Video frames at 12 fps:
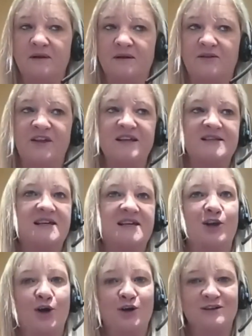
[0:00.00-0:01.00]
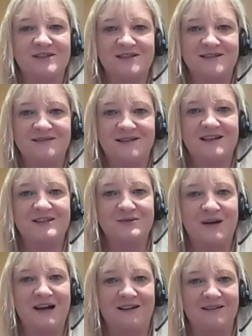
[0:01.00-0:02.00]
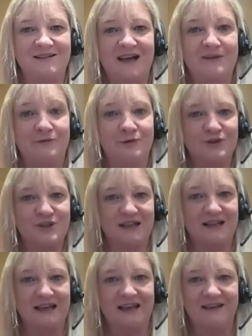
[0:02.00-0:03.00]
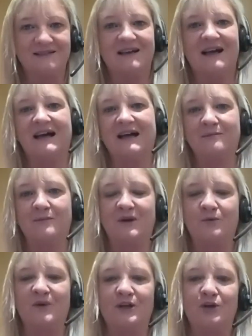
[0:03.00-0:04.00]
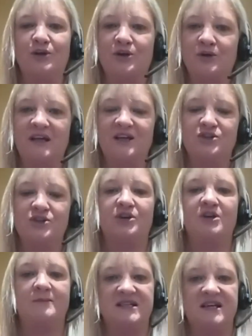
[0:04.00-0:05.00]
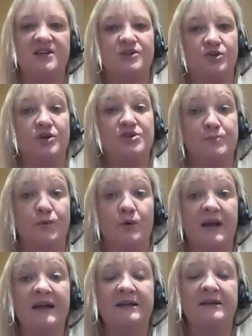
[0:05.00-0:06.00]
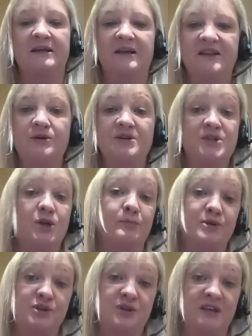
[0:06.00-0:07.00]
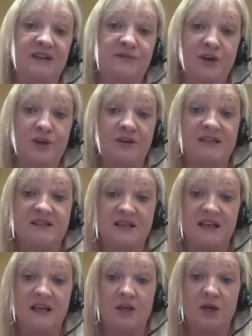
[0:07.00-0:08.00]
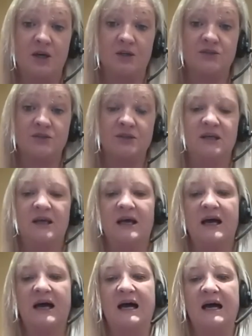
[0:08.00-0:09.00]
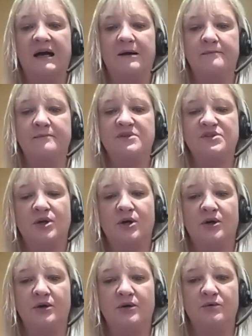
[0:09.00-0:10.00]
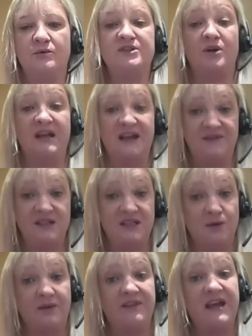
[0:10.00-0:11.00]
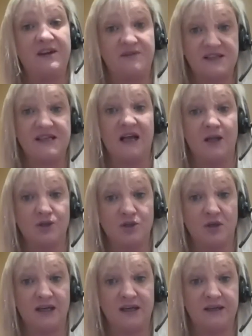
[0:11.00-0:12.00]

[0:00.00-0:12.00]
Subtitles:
Things get lost as well, unfortunately. When you're couriering documentation cross-border, there is an opportunity for couriers to get lost. So we don't have to deal with that if it's electronic.